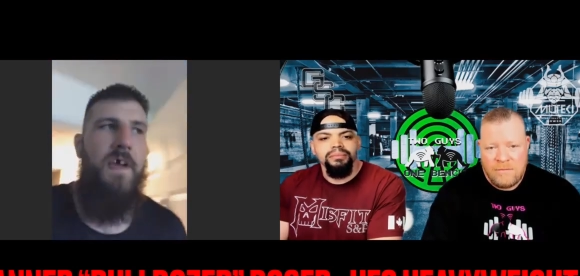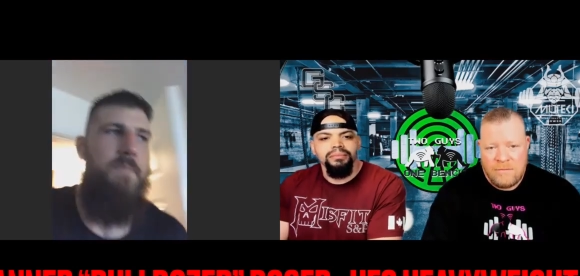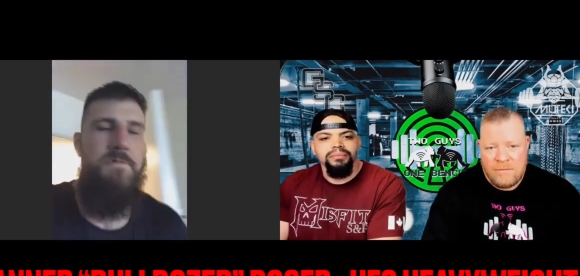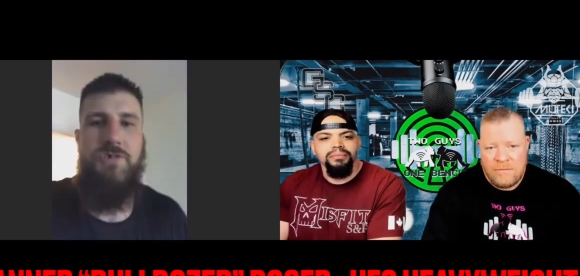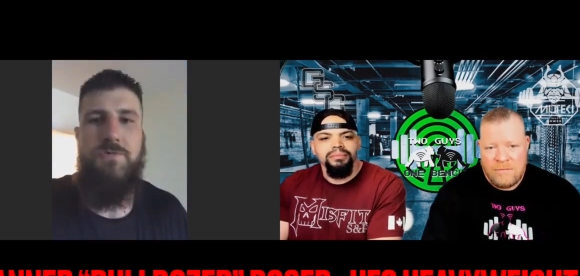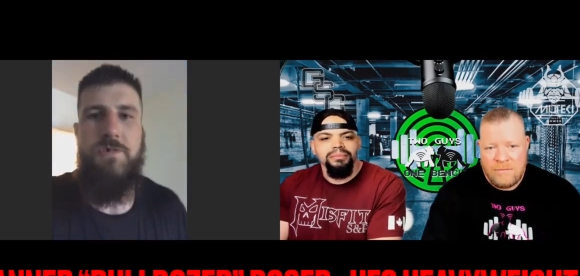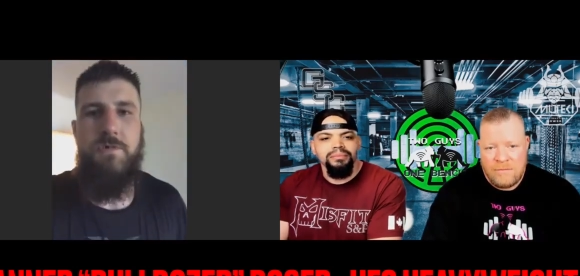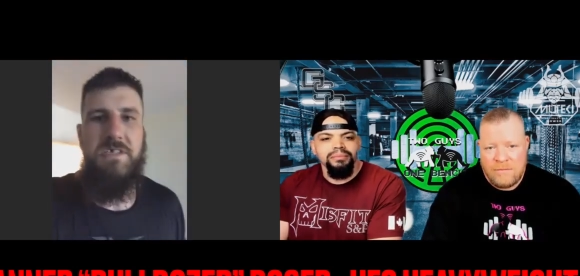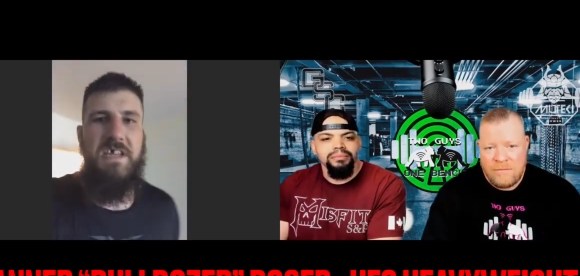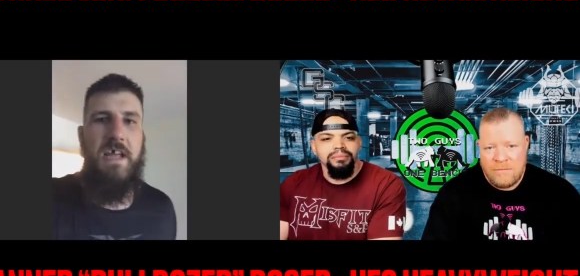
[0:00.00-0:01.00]
Speaker 1: time was Junior
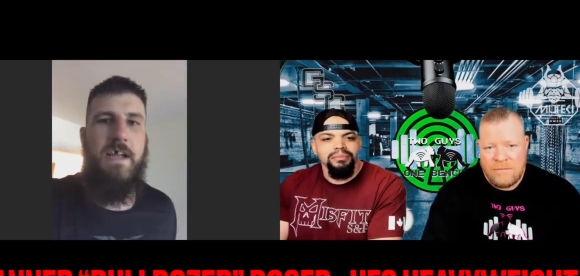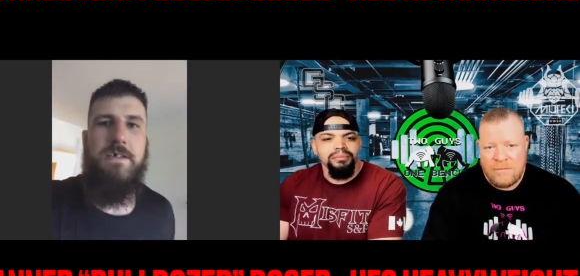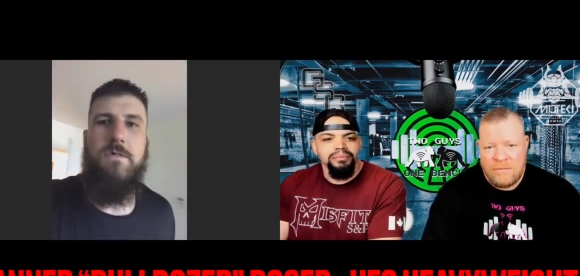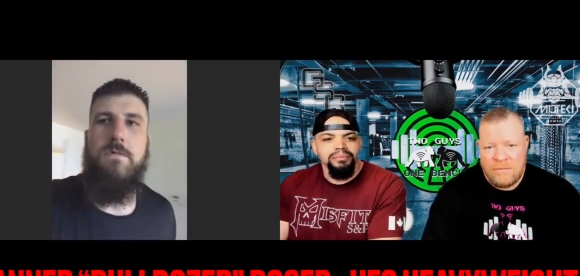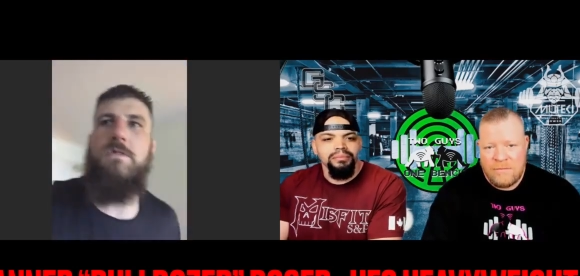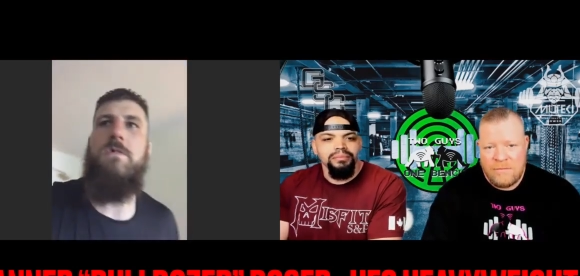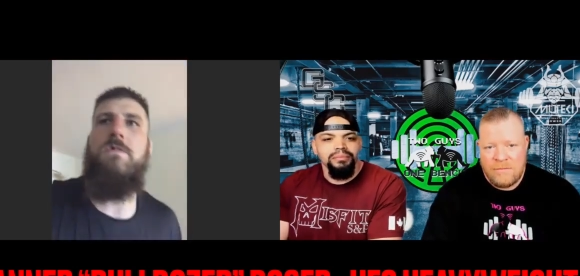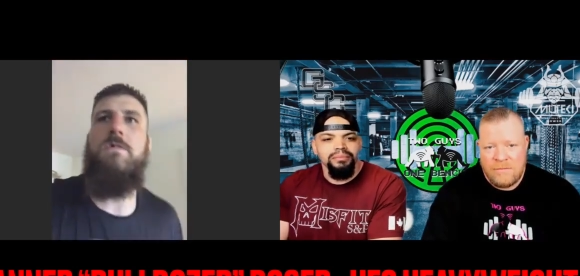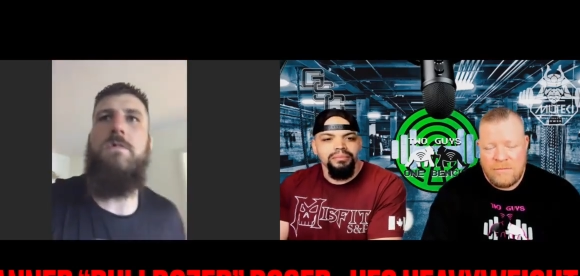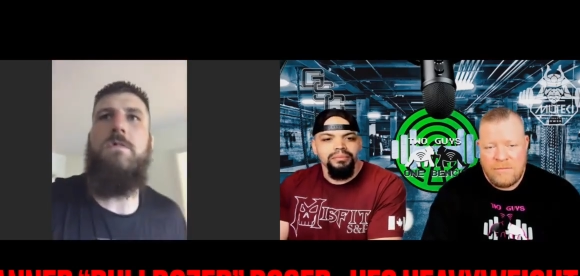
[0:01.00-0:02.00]
Dos Santos.
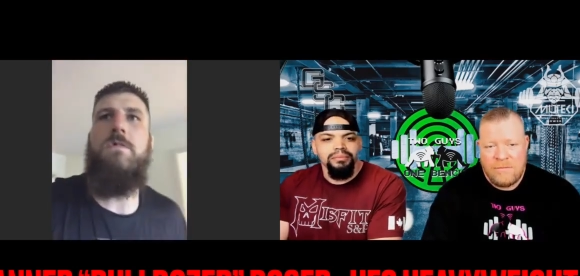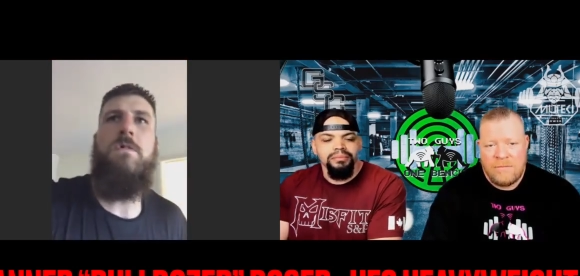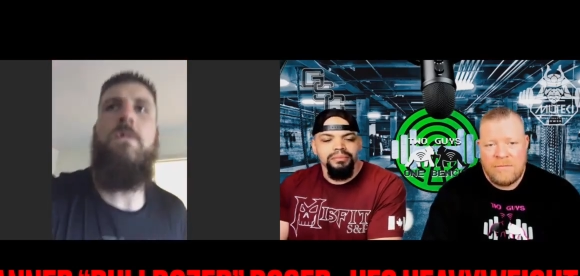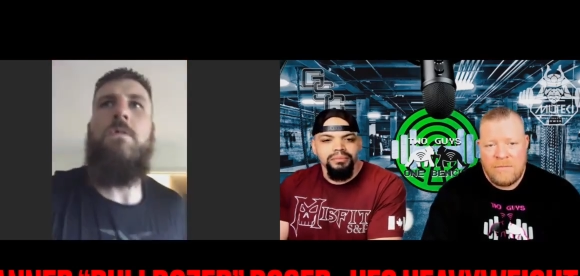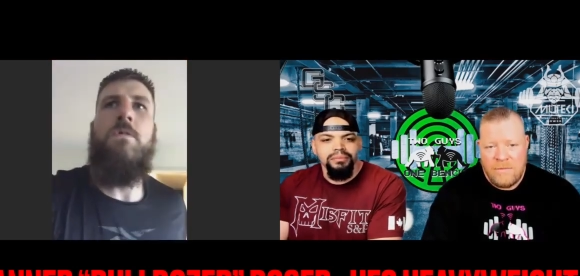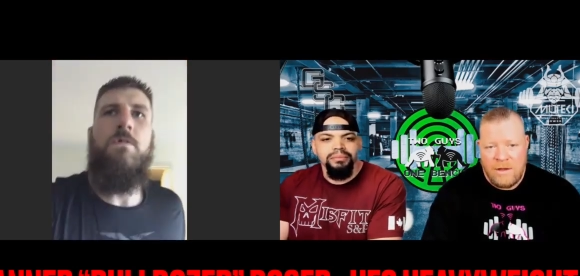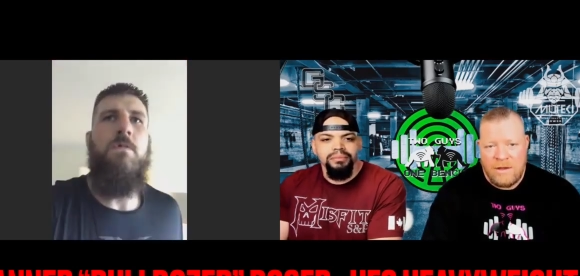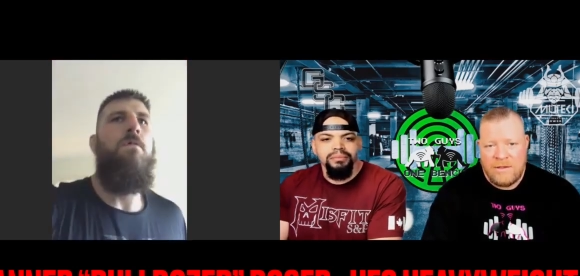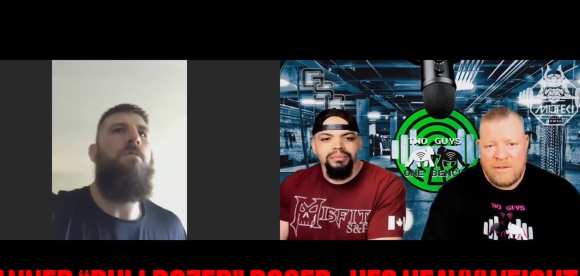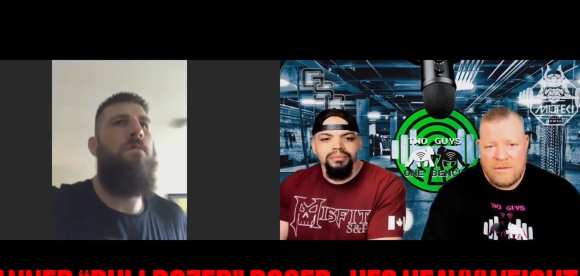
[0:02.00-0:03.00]

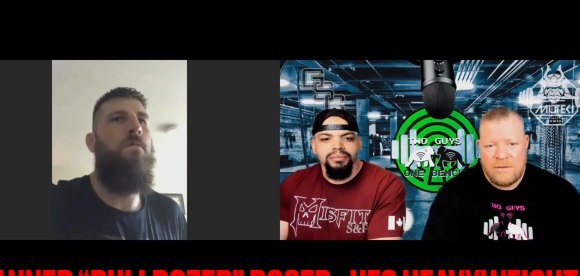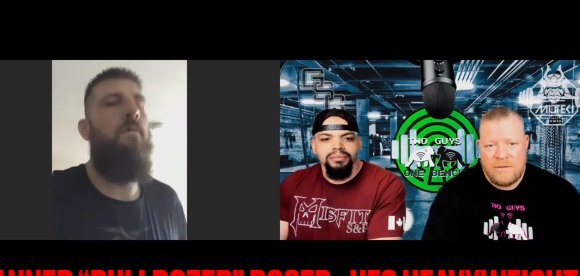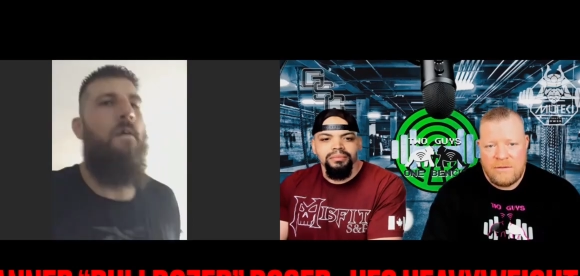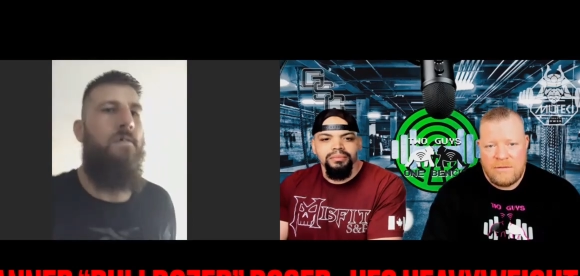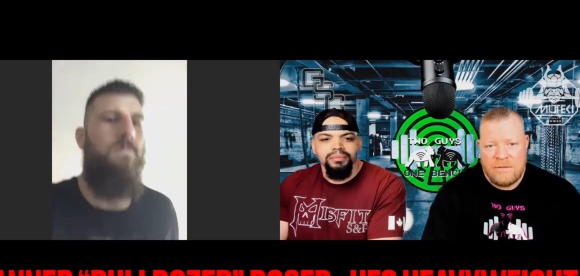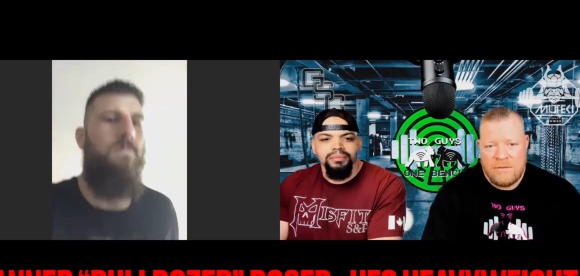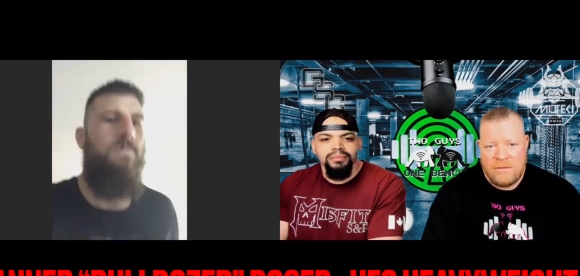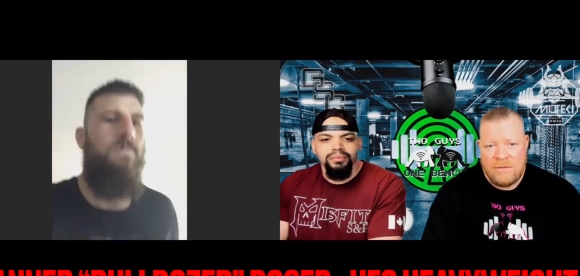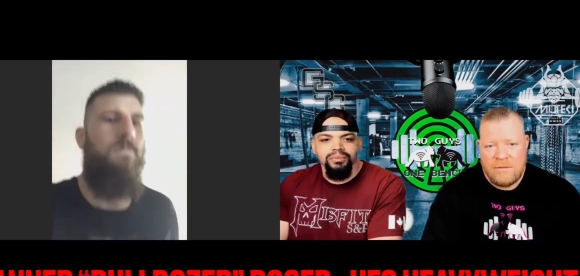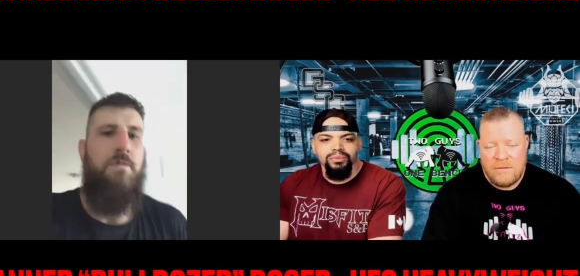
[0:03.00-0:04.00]
Nice.
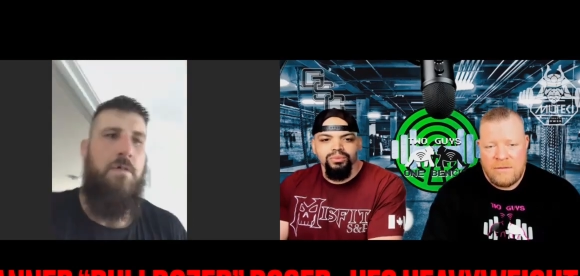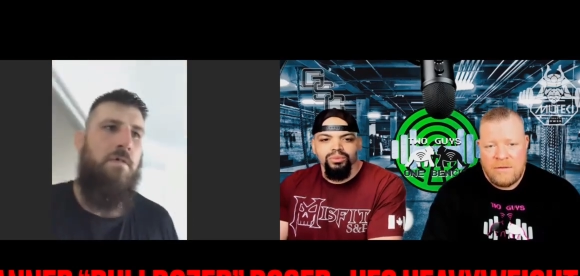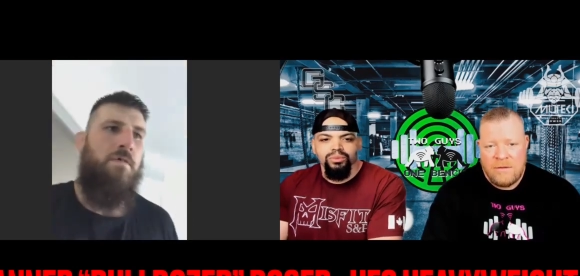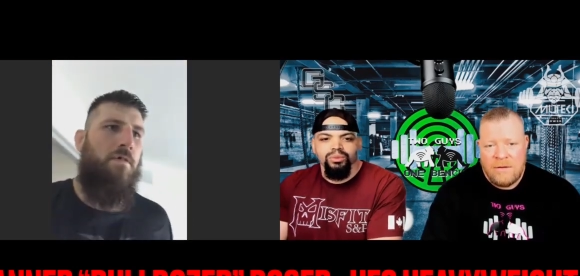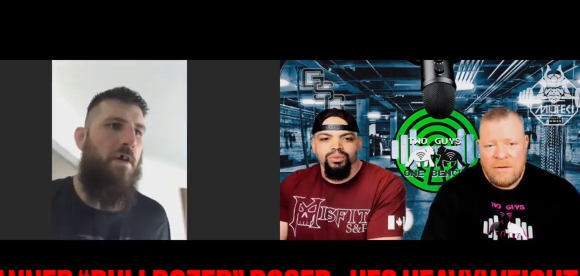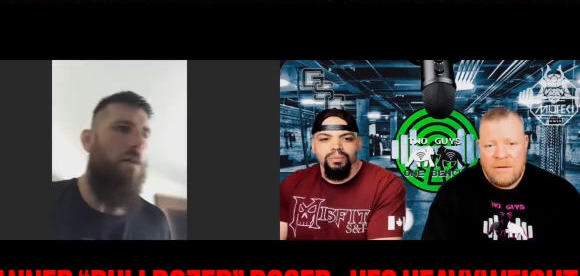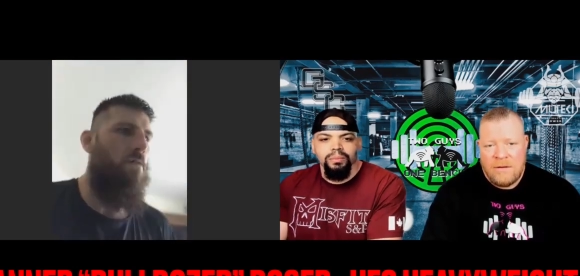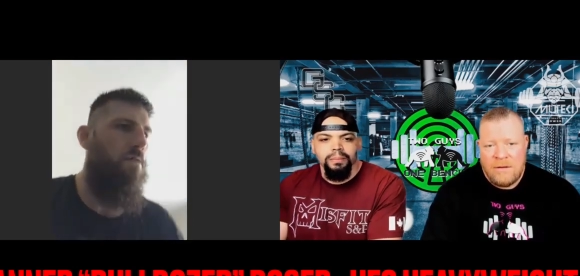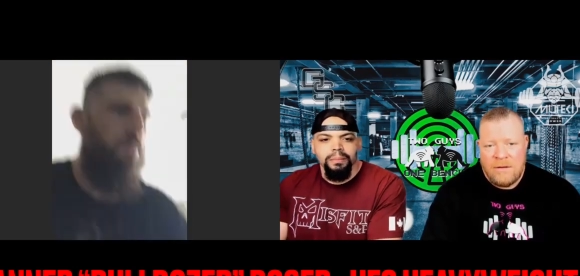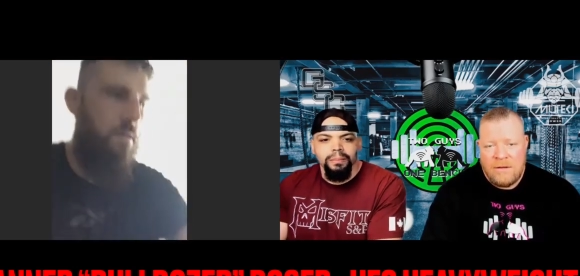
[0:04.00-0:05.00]

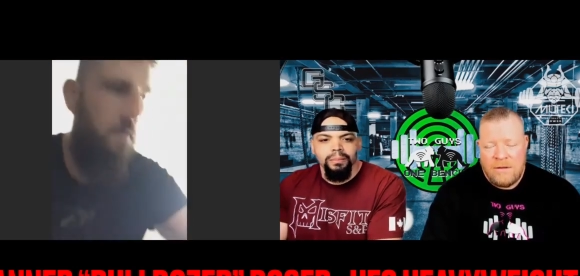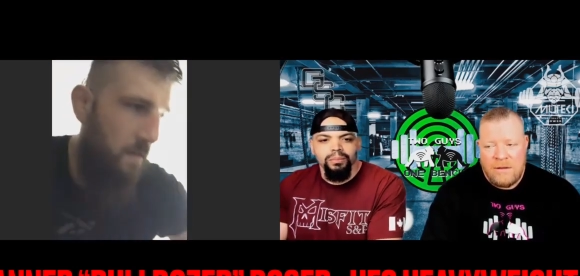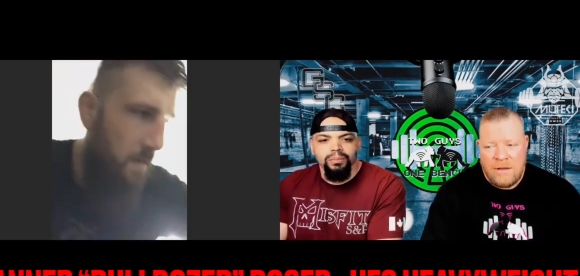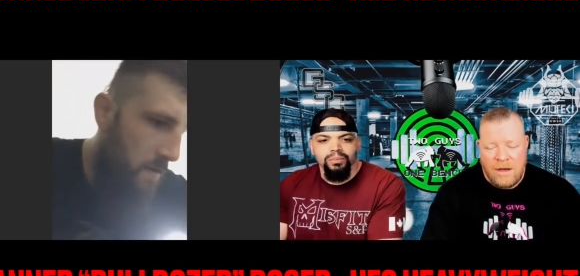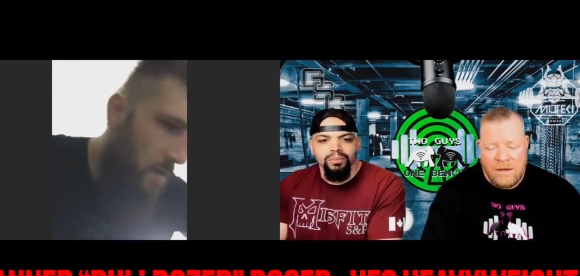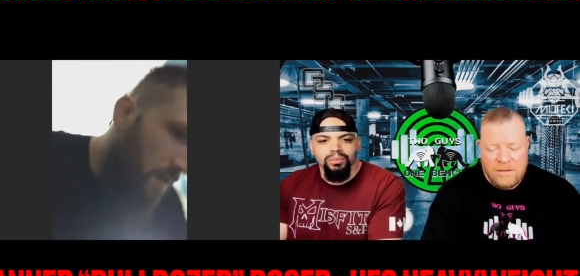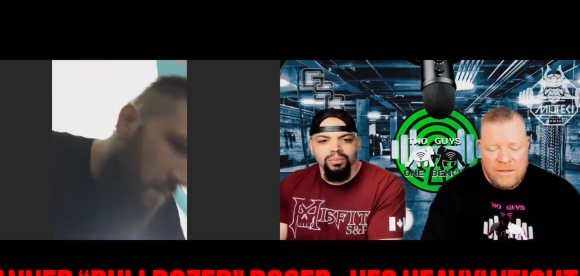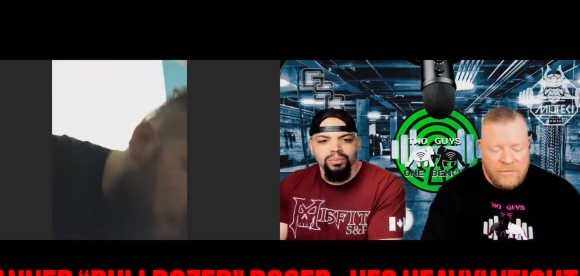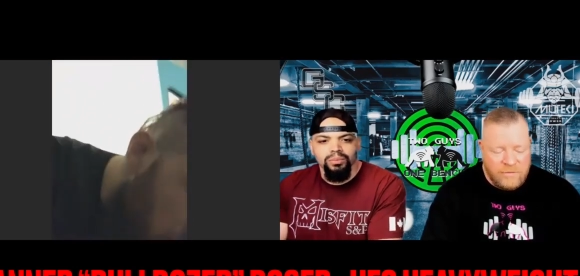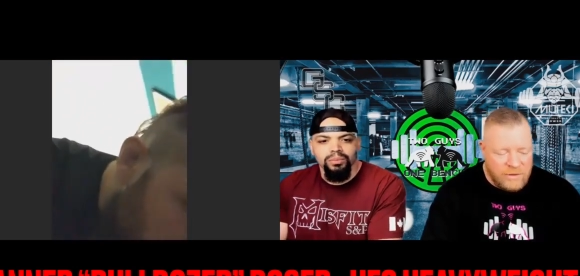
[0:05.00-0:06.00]
Yeah.
Speaker 2: Yeah, I could
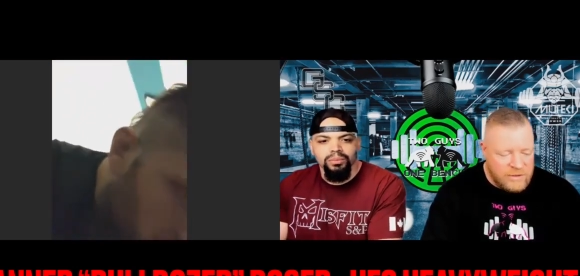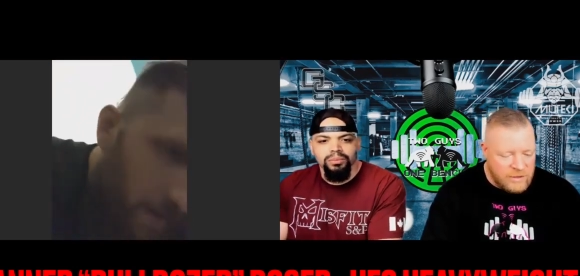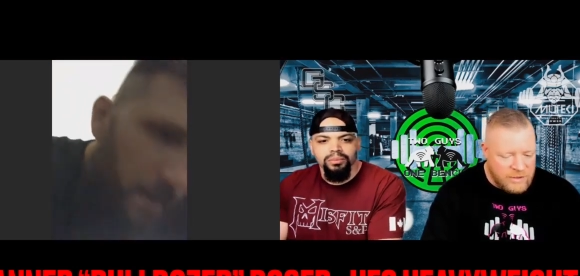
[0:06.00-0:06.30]
definitely see